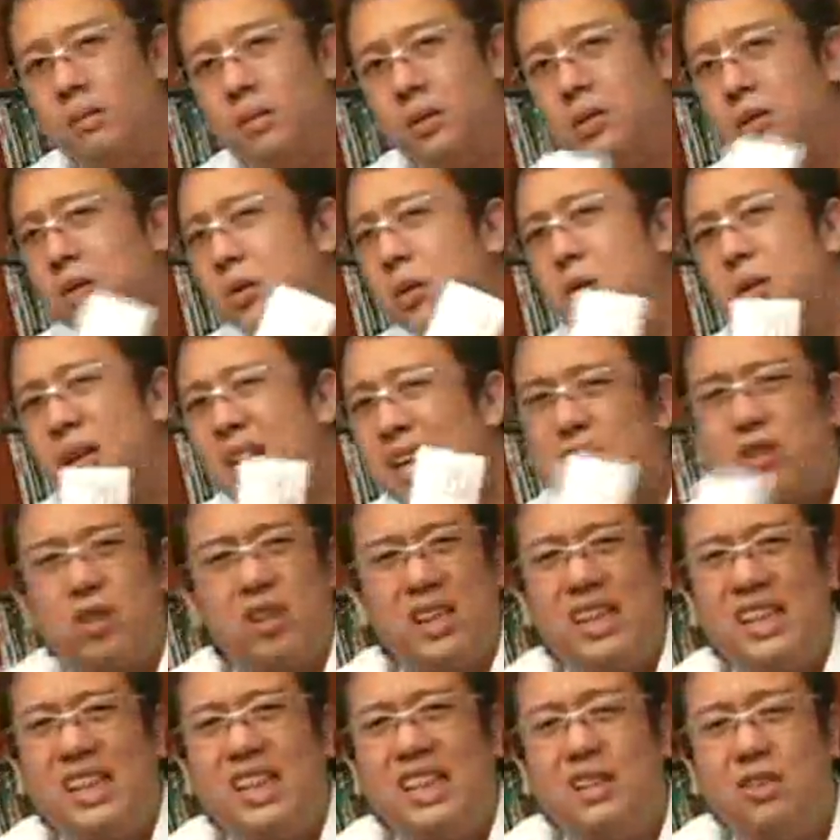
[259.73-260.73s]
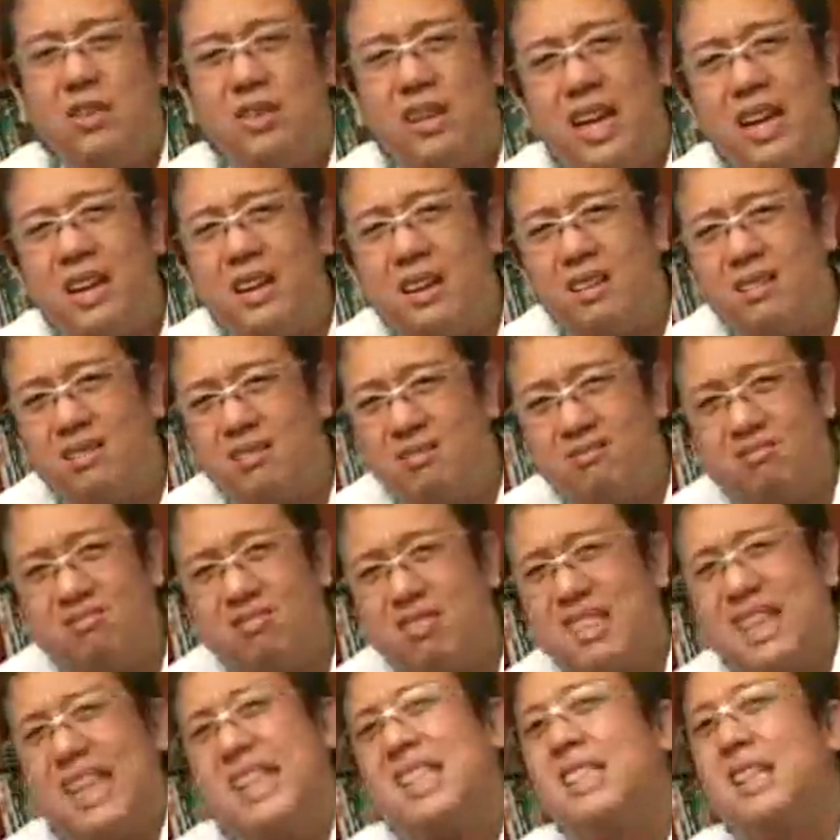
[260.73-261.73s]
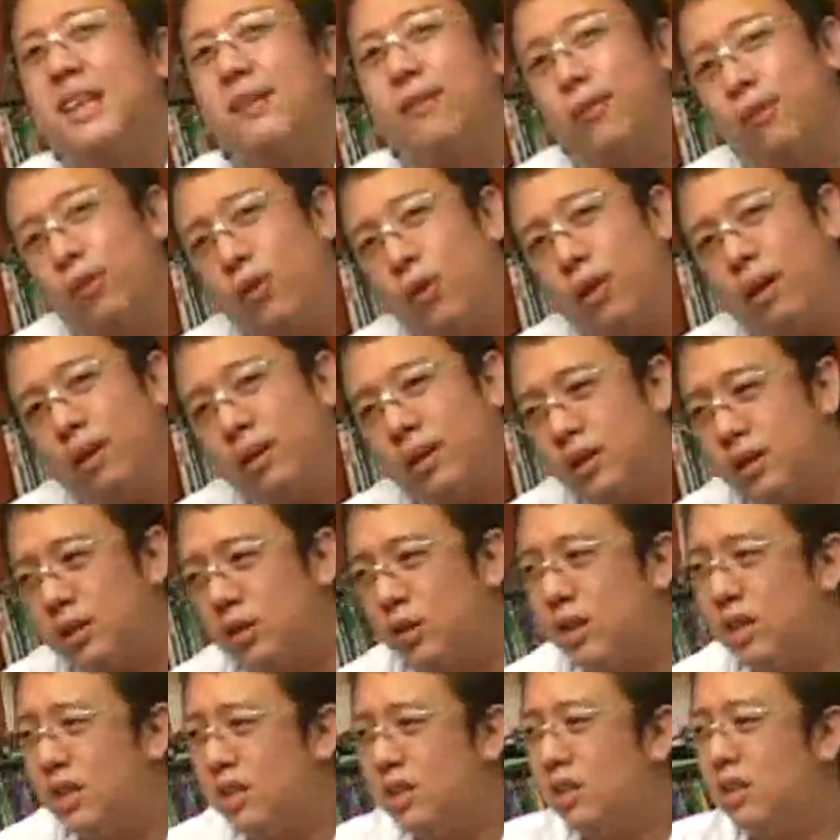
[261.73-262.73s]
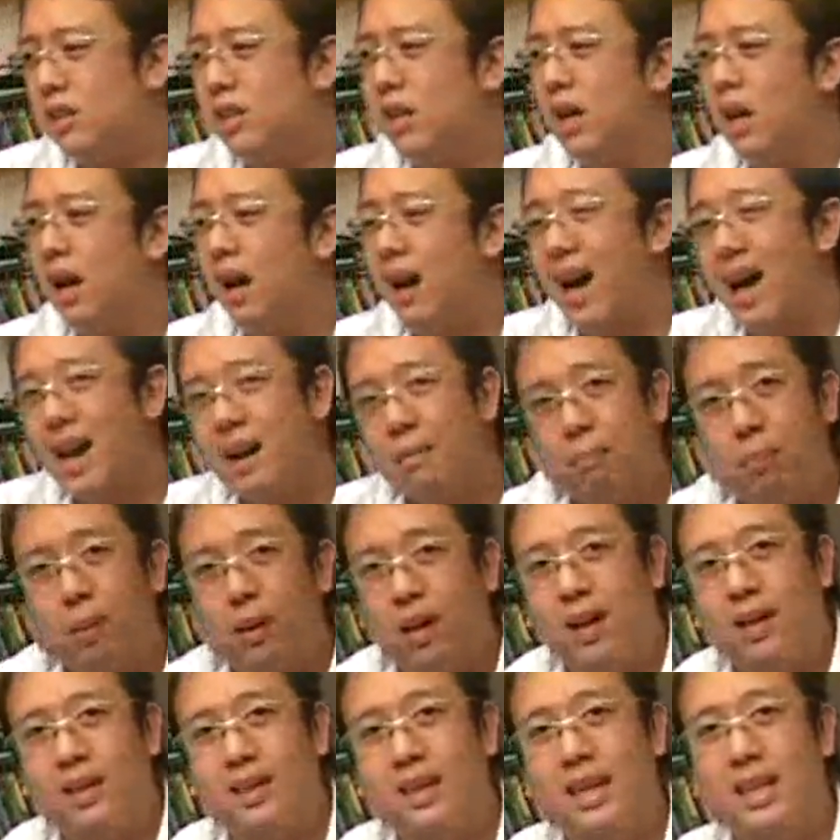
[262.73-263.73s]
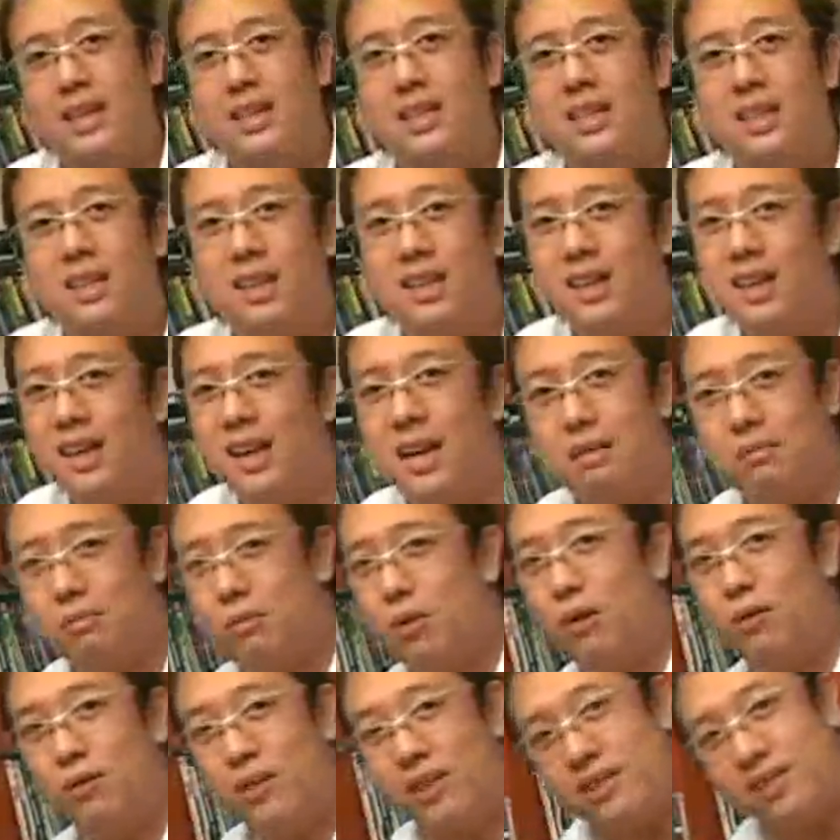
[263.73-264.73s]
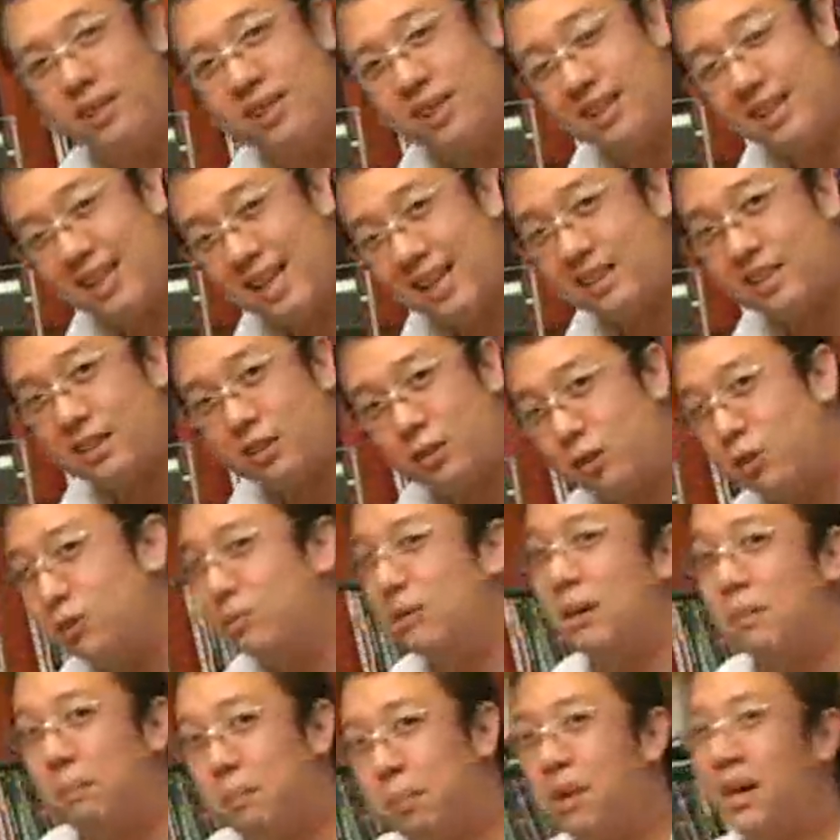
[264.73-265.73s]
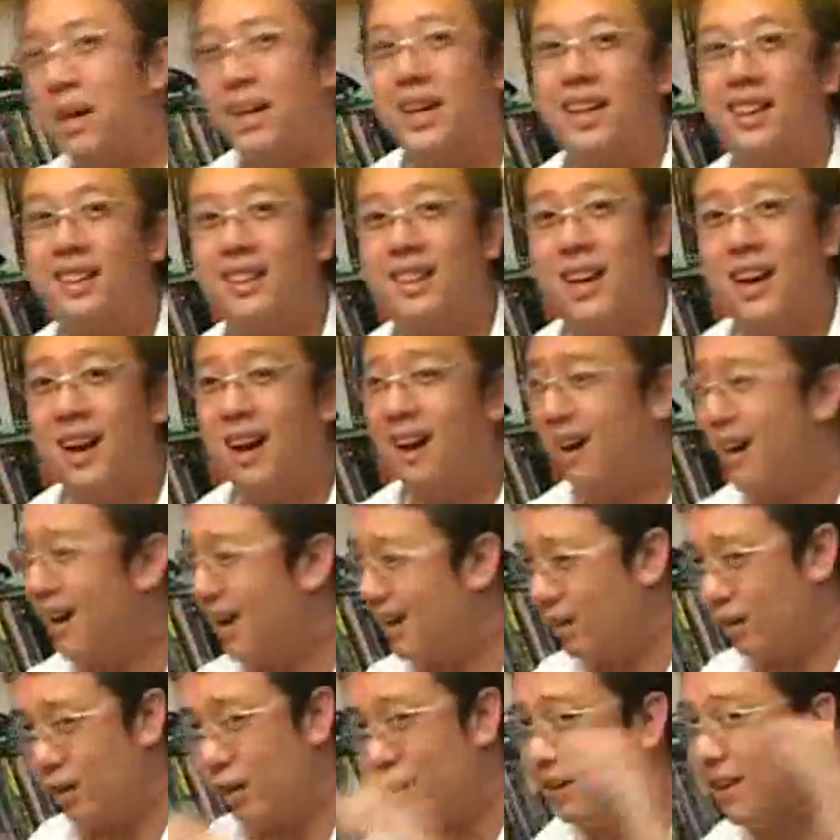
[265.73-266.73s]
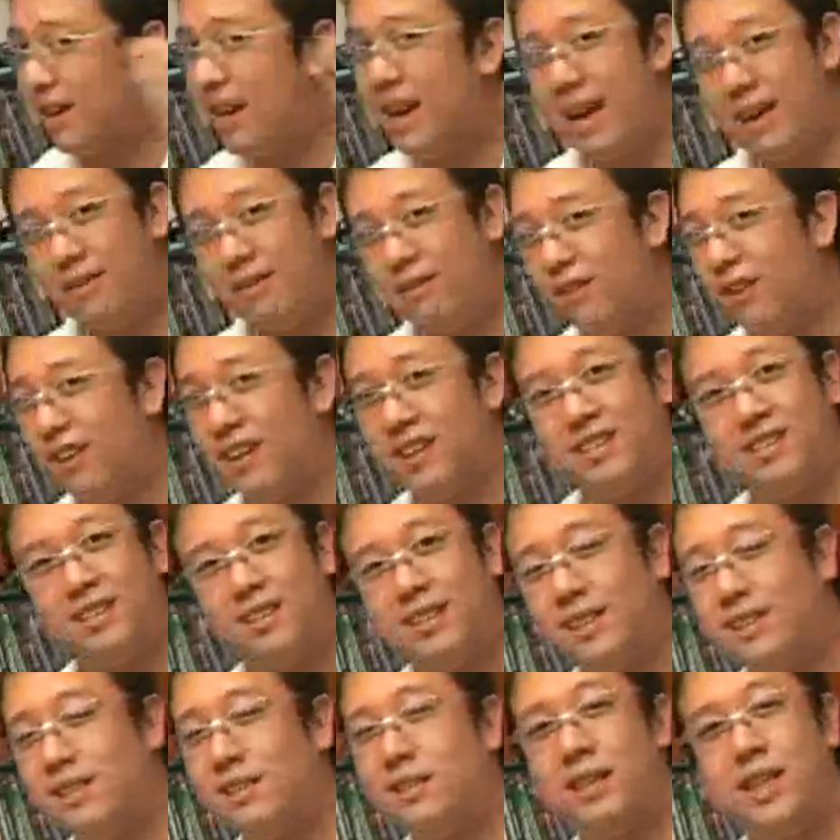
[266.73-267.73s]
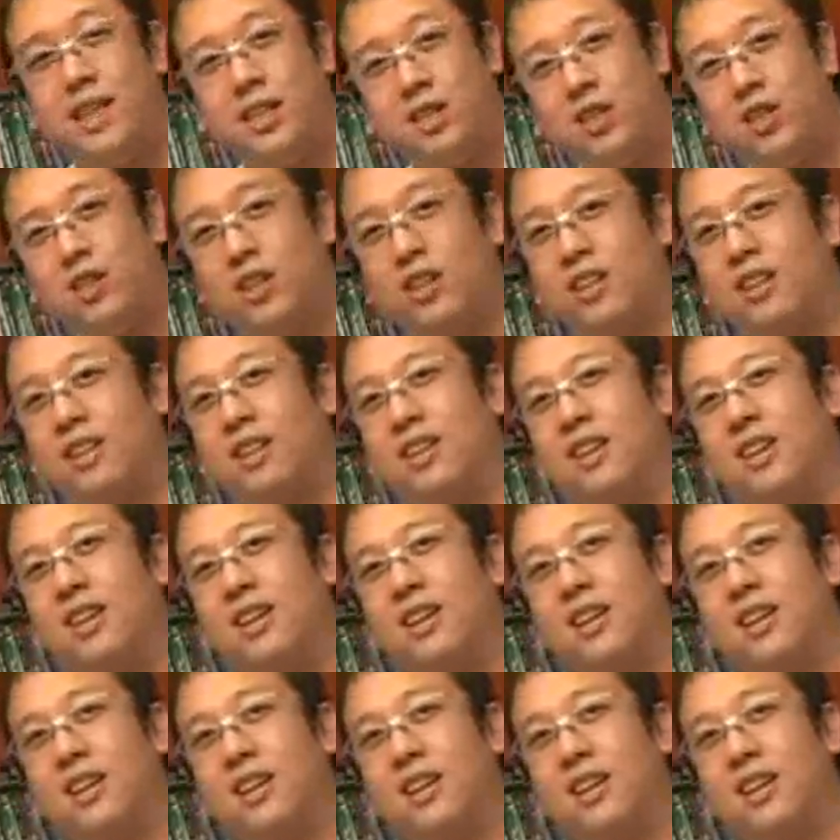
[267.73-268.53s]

But you don't actually need to get 64, because you can just unplug this and move it to the next room and plug it there, and you're going to have your internet connection.